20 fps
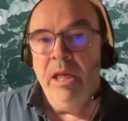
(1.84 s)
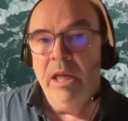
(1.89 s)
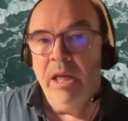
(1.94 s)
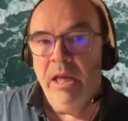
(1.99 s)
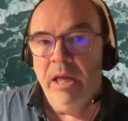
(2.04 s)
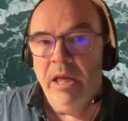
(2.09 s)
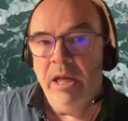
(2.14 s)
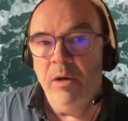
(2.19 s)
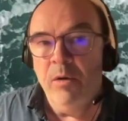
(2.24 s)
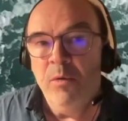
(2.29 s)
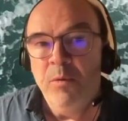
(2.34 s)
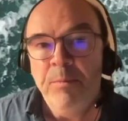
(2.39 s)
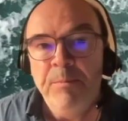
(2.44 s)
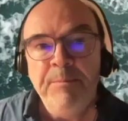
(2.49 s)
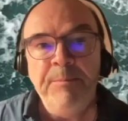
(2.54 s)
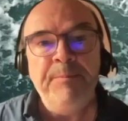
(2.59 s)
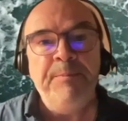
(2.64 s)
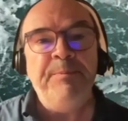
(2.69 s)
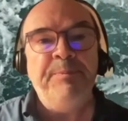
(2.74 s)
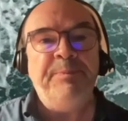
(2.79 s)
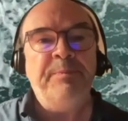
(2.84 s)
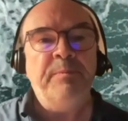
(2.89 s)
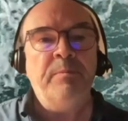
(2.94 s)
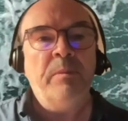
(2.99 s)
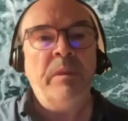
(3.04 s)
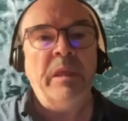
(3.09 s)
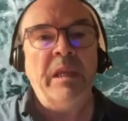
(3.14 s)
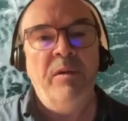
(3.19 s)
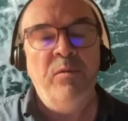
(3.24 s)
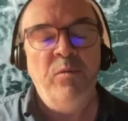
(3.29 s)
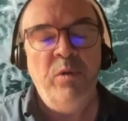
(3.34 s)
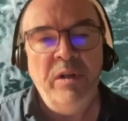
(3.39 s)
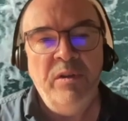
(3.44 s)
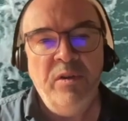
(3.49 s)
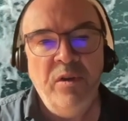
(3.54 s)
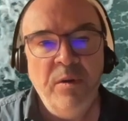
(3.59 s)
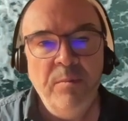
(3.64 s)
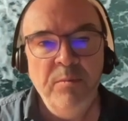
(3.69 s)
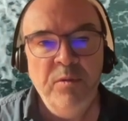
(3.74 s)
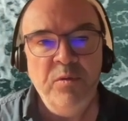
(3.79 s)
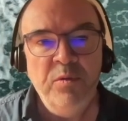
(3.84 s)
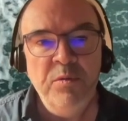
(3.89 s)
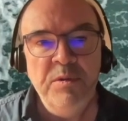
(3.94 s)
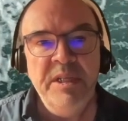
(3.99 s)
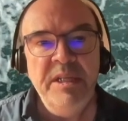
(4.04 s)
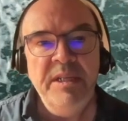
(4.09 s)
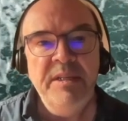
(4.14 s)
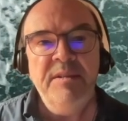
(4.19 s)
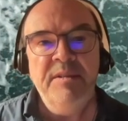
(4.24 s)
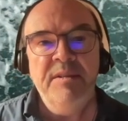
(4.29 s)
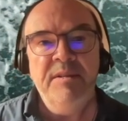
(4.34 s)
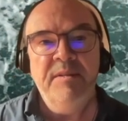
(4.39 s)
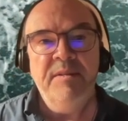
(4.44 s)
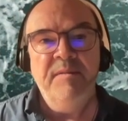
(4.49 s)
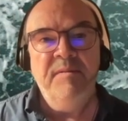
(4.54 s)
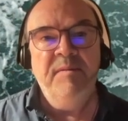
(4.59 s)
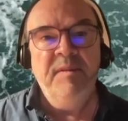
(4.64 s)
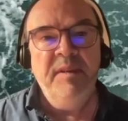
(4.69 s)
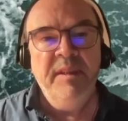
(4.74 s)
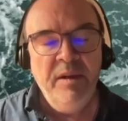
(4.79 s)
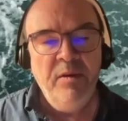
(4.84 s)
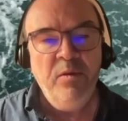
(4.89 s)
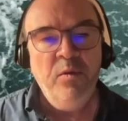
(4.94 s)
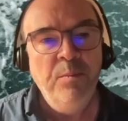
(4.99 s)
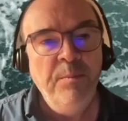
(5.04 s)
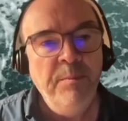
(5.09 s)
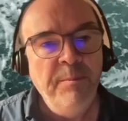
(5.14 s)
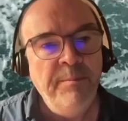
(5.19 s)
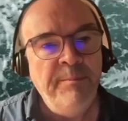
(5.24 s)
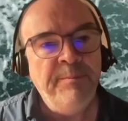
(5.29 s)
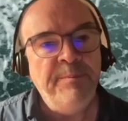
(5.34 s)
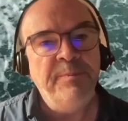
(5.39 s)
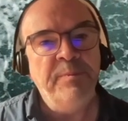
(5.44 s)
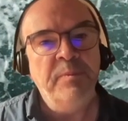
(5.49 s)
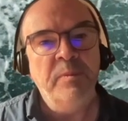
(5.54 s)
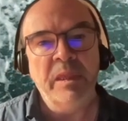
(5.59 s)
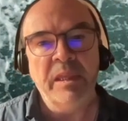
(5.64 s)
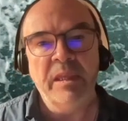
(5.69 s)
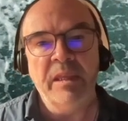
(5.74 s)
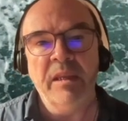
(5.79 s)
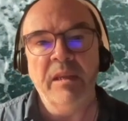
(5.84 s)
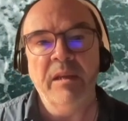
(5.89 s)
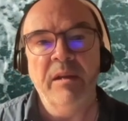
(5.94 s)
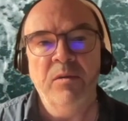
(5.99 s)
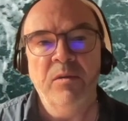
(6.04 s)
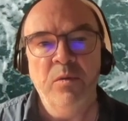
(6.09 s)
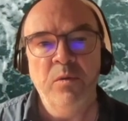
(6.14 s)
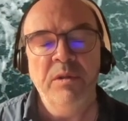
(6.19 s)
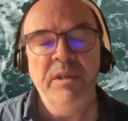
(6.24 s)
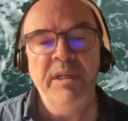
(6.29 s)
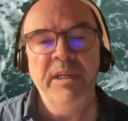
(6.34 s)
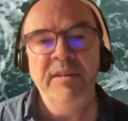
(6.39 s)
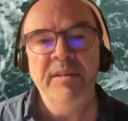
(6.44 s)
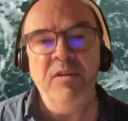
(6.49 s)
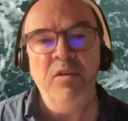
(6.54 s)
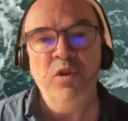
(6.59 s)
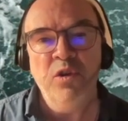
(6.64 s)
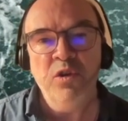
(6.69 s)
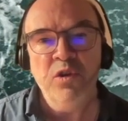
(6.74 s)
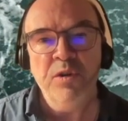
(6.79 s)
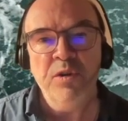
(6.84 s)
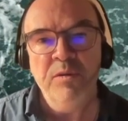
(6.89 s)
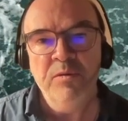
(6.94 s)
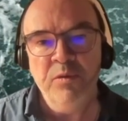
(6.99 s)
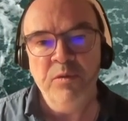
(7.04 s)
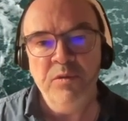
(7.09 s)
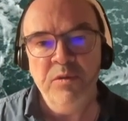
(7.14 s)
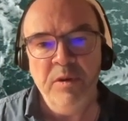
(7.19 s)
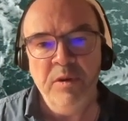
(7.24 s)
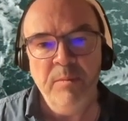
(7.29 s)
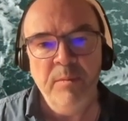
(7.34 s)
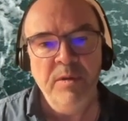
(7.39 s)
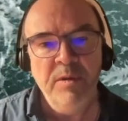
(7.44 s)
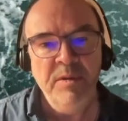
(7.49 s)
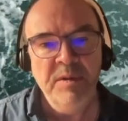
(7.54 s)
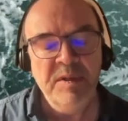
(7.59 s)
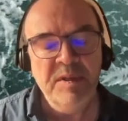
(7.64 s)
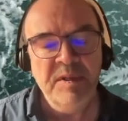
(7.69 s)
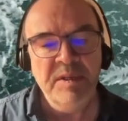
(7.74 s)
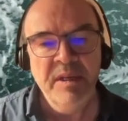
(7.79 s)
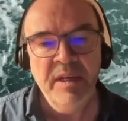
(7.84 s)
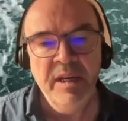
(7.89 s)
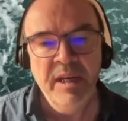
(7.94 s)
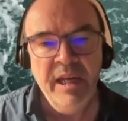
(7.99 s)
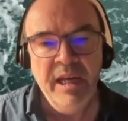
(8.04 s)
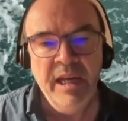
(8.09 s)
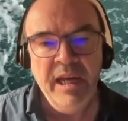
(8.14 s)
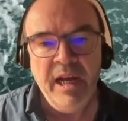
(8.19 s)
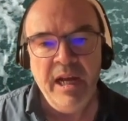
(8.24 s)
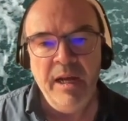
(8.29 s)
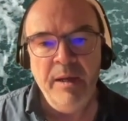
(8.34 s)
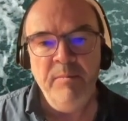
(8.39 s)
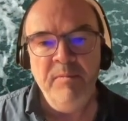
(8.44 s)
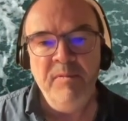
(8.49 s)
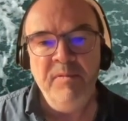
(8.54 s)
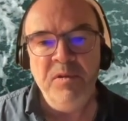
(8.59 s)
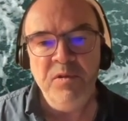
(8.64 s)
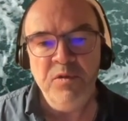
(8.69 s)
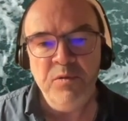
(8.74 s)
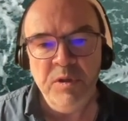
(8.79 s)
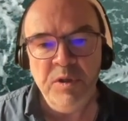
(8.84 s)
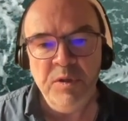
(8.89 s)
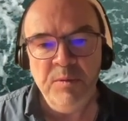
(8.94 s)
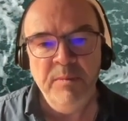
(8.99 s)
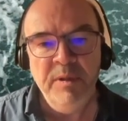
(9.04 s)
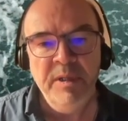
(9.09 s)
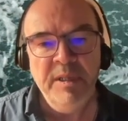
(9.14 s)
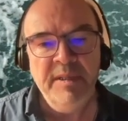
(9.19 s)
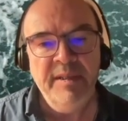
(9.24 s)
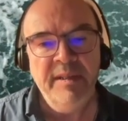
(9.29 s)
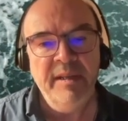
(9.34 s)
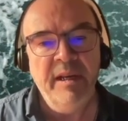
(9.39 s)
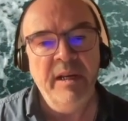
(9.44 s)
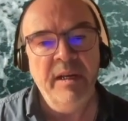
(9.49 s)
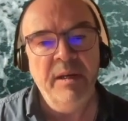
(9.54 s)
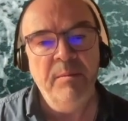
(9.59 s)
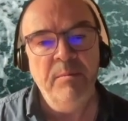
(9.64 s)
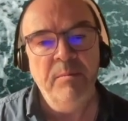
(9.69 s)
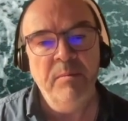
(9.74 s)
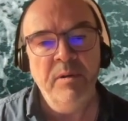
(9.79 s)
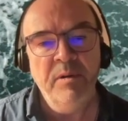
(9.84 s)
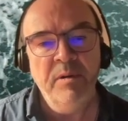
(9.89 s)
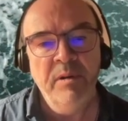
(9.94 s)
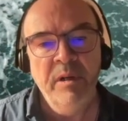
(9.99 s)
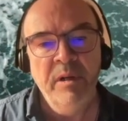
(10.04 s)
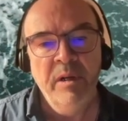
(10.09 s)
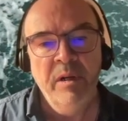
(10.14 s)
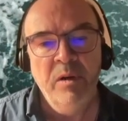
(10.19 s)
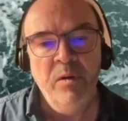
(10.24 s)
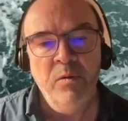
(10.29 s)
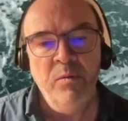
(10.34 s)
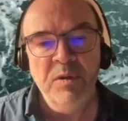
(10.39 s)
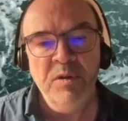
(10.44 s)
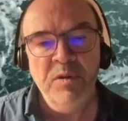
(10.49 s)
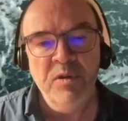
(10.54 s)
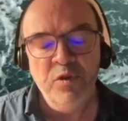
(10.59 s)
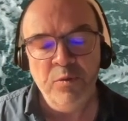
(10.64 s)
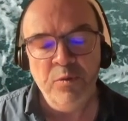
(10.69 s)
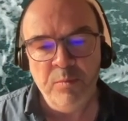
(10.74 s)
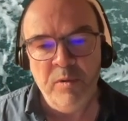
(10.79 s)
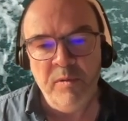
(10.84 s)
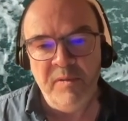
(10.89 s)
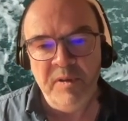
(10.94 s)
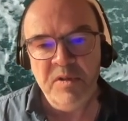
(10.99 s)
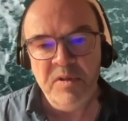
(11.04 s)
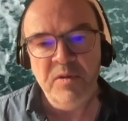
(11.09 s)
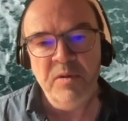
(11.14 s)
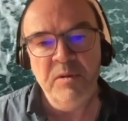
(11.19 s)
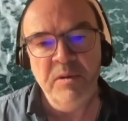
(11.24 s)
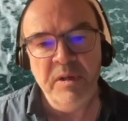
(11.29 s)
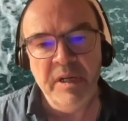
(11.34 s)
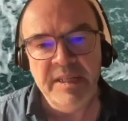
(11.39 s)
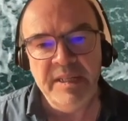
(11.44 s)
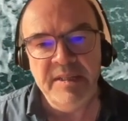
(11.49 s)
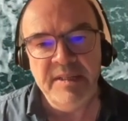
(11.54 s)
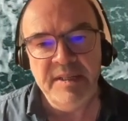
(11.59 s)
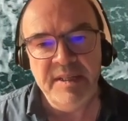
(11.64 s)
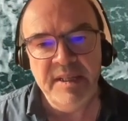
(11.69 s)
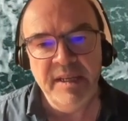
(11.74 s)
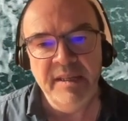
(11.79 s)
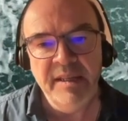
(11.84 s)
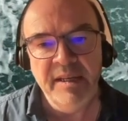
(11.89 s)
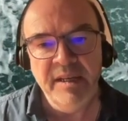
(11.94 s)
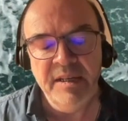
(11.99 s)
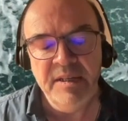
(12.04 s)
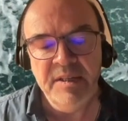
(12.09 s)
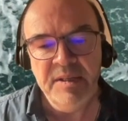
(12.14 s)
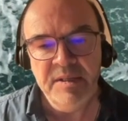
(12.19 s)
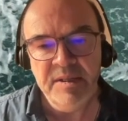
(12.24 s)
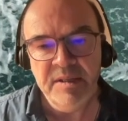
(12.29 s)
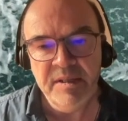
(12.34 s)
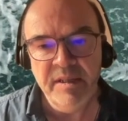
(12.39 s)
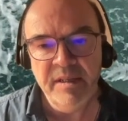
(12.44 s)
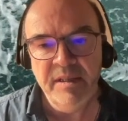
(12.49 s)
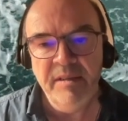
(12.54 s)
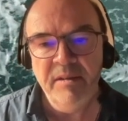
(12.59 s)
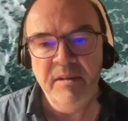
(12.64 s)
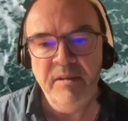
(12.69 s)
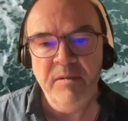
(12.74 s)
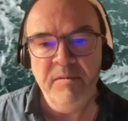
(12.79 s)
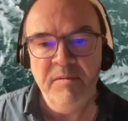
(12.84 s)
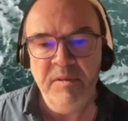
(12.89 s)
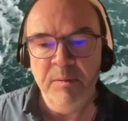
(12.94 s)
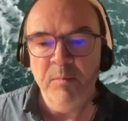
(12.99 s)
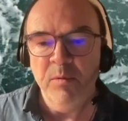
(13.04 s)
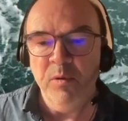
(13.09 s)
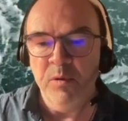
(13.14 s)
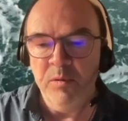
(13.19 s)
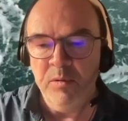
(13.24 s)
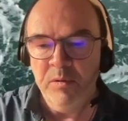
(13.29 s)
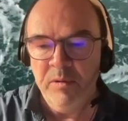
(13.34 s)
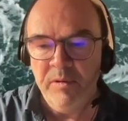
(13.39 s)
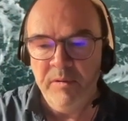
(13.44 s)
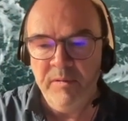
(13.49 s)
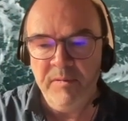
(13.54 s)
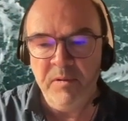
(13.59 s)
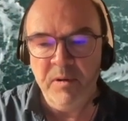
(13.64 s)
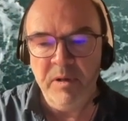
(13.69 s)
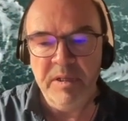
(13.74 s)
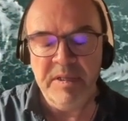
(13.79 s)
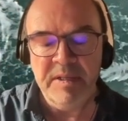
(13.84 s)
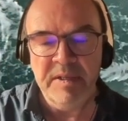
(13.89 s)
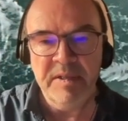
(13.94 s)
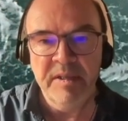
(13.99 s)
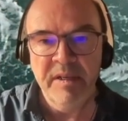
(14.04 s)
Hello, welcome to this video called Introduction to Turbulence. I'm François Schmidt. I'm a research professor at CNRS in Vimereux, France.